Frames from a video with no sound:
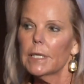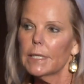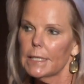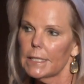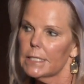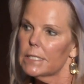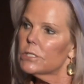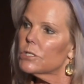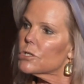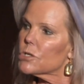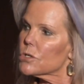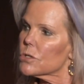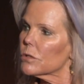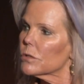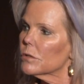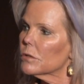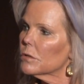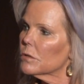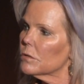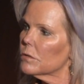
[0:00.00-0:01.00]
Each
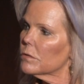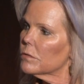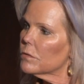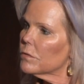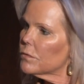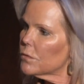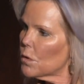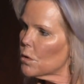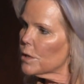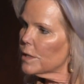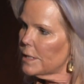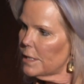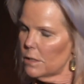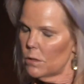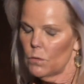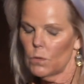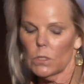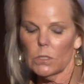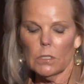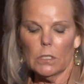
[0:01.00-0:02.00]
for
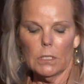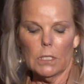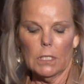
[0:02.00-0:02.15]
Equal.